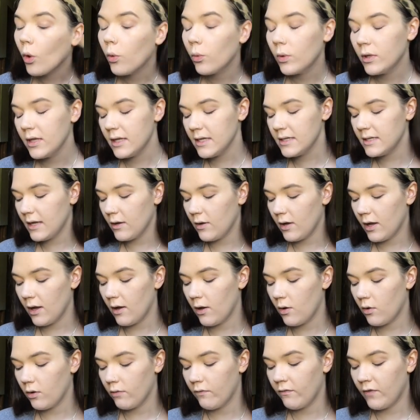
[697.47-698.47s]
when this
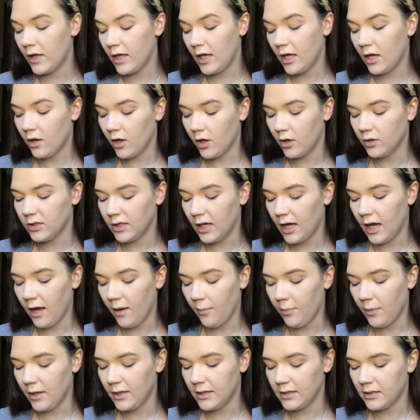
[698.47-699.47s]
video goes
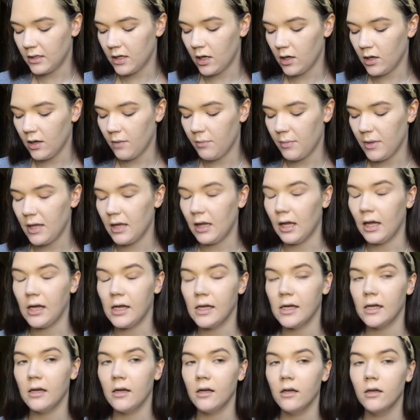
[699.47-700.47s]
up, it's going to be
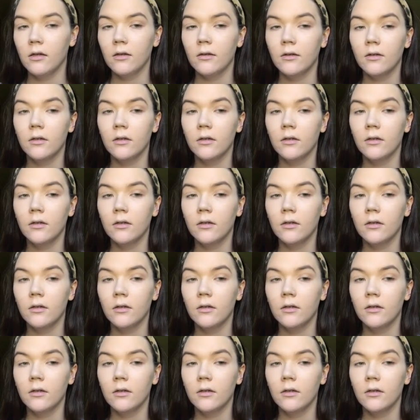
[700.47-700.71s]
like,